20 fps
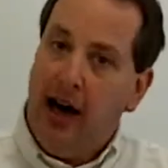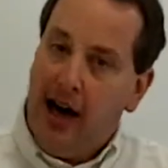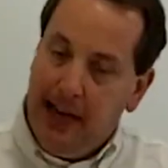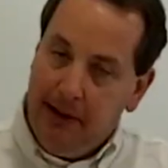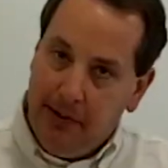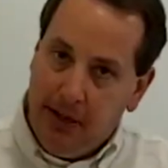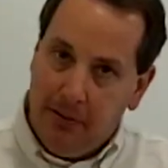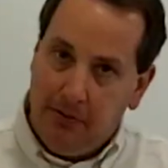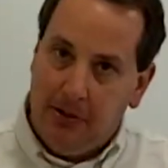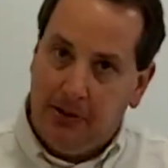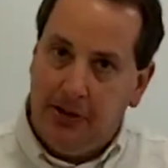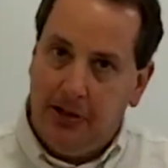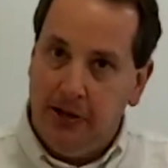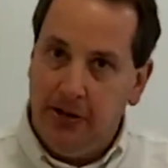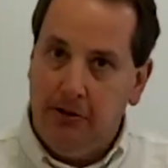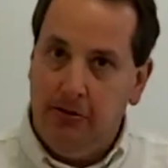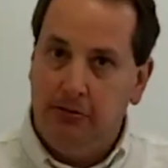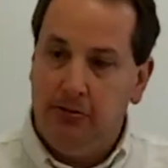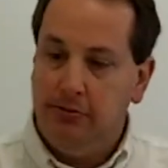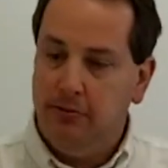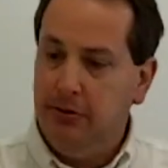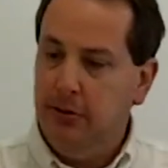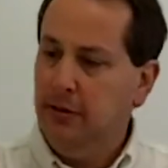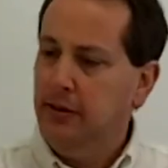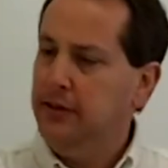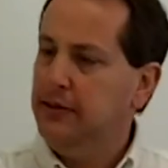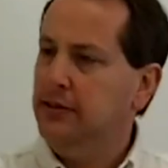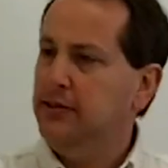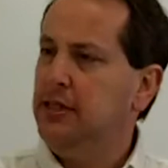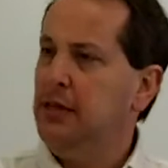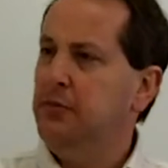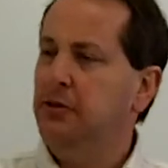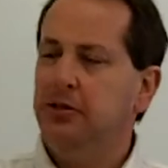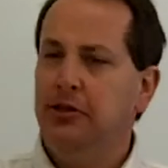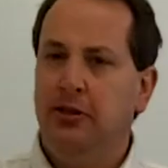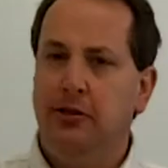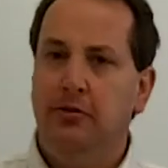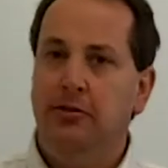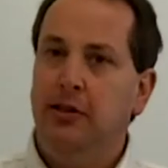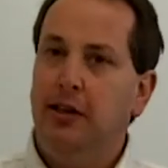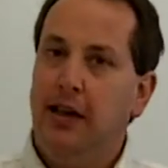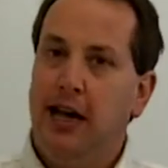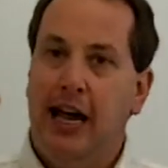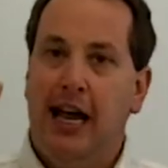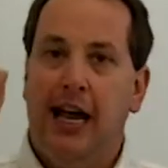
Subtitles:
Item number 2. Is this number 2?